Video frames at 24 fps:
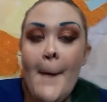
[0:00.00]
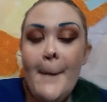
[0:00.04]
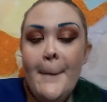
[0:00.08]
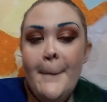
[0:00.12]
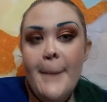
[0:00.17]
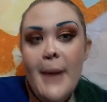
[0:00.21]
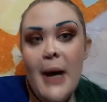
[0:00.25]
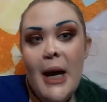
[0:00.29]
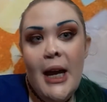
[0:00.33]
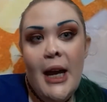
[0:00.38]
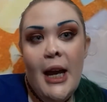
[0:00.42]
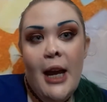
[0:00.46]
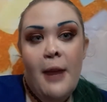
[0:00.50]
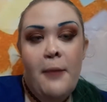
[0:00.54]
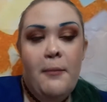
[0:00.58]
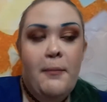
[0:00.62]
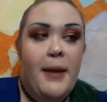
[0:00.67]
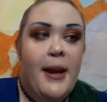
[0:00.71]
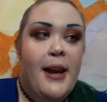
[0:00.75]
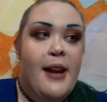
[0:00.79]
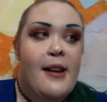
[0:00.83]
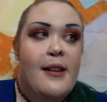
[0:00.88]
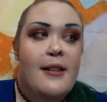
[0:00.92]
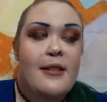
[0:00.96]
but
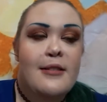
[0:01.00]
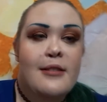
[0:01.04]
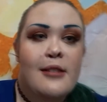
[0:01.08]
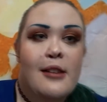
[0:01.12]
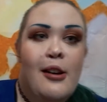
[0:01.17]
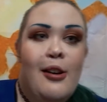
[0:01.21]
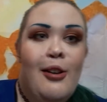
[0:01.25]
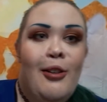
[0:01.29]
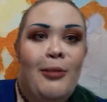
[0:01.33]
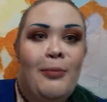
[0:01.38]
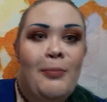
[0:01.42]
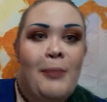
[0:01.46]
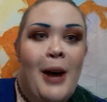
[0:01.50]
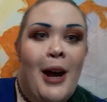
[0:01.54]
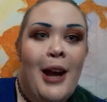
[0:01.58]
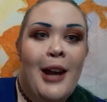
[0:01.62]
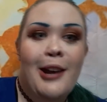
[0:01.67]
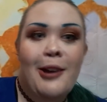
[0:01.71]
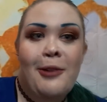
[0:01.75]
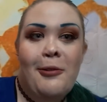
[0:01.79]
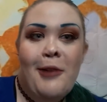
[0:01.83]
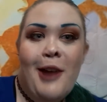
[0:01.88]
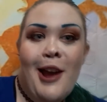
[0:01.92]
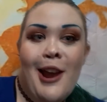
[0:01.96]
because of my
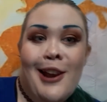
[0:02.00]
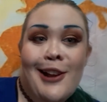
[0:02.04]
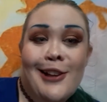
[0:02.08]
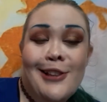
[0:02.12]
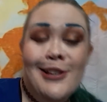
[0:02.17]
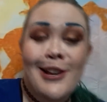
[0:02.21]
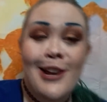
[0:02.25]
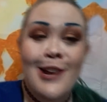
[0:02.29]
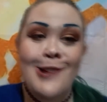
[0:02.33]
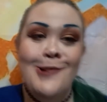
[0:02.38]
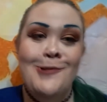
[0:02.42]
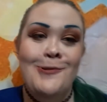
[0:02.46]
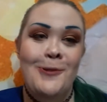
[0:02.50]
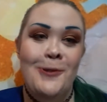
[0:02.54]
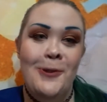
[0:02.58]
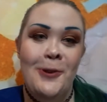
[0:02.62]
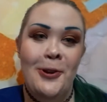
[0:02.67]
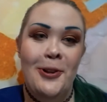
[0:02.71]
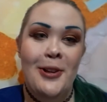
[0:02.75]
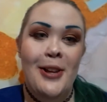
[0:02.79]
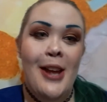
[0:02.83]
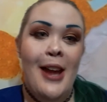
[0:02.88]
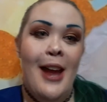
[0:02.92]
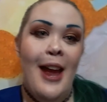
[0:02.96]
erratic
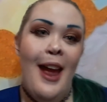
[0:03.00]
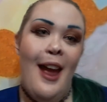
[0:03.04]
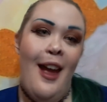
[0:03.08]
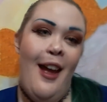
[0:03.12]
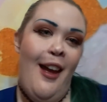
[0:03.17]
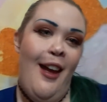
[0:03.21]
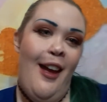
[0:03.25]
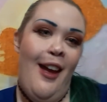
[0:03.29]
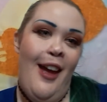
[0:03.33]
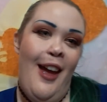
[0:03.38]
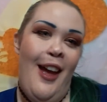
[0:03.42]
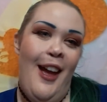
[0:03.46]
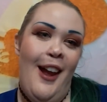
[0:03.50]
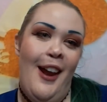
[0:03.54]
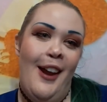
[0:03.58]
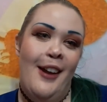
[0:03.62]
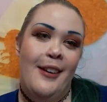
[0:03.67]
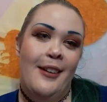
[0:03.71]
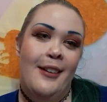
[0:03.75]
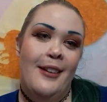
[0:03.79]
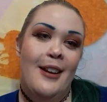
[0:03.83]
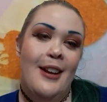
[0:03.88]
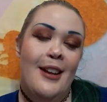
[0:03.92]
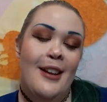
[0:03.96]
schedule
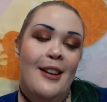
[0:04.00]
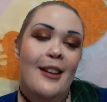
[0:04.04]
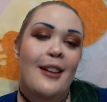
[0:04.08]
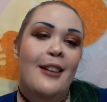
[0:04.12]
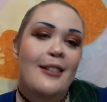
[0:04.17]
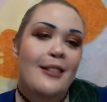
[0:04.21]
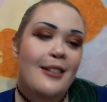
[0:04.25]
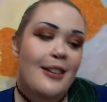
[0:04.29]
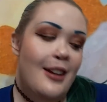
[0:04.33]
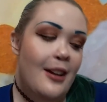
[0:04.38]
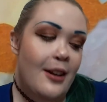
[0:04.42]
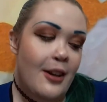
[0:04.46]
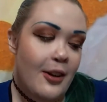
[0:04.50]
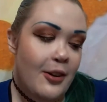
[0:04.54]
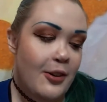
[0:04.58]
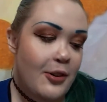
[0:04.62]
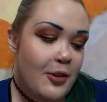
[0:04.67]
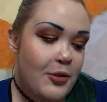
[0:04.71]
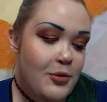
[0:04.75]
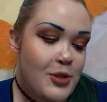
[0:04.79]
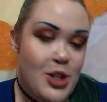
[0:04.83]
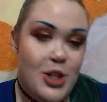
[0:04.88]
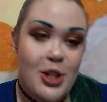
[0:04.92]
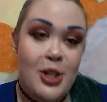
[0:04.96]
and, you know,
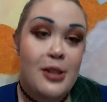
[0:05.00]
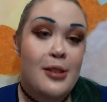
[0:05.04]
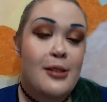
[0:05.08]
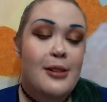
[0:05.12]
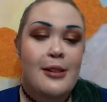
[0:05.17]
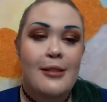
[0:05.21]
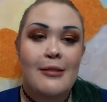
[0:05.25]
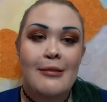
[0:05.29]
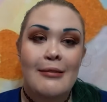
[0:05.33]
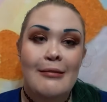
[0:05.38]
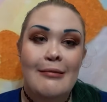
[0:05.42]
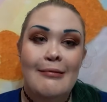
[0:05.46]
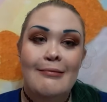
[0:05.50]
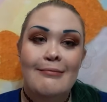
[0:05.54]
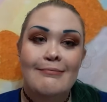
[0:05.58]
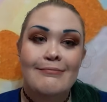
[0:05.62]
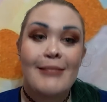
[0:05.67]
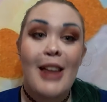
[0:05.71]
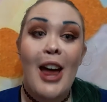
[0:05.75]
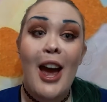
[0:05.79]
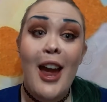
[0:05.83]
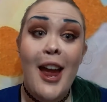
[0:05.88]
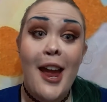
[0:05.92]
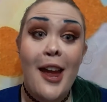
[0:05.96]
just
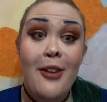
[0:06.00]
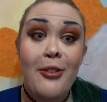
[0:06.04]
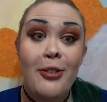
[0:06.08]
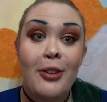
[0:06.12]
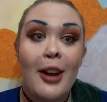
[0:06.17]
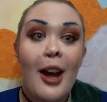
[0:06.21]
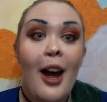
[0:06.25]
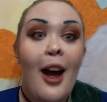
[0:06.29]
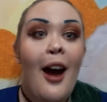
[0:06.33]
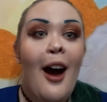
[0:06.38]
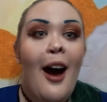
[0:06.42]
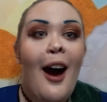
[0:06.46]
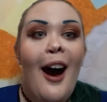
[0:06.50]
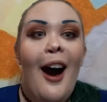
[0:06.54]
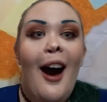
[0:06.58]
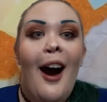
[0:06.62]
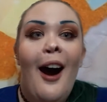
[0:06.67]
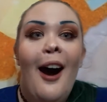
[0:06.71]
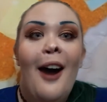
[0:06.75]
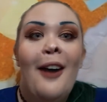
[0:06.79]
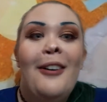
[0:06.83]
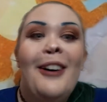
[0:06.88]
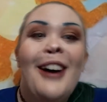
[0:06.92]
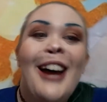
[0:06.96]
life,
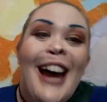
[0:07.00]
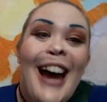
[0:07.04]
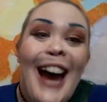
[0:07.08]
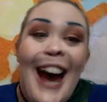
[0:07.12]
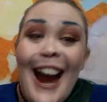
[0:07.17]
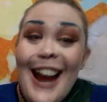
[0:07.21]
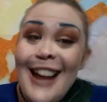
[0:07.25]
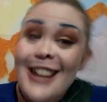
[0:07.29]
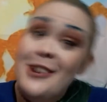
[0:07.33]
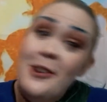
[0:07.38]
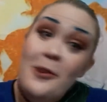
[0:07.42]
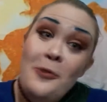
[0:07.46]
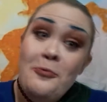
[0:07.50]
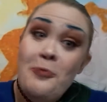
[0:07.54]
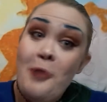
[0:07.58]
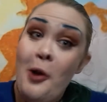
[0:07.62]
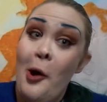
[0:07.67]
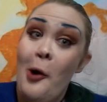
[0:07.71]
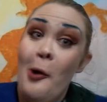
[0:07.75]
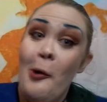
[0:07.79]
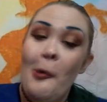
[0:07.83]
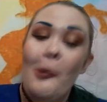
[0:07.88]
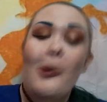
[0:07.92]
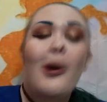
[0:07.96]
um, I don't
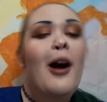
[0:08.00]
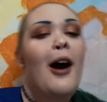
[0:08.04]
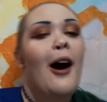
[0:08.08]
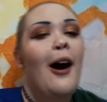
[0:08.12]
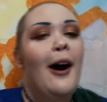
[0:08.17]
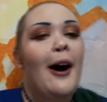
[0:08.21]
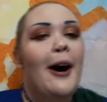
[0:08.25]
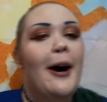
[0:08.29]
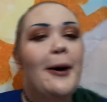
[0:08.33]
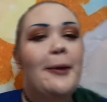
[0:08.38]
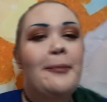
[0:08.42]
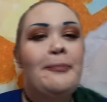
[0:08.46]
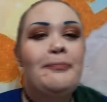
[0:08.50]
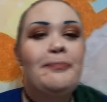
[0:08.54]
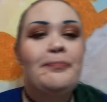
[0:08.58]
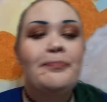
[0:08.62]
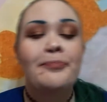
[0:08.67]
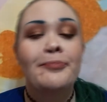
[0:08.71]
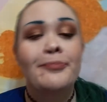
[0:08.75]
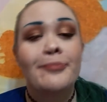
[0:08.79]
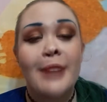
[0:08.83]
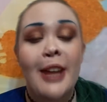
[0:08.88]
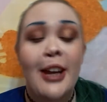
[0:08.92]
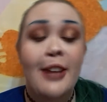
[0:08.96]
know um,
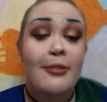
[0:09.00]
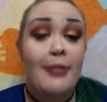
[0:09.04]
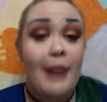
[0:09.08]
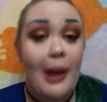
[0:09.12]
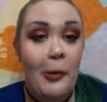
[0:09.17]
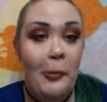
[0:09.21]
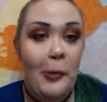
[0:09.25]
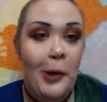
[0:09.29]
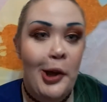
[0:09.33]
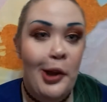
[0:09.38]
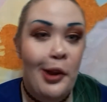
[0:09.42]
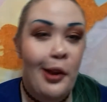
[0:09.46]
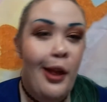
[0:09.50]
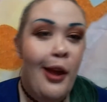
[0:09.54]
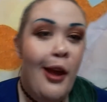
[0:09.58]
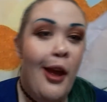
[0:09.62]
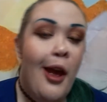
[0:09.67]
if I will.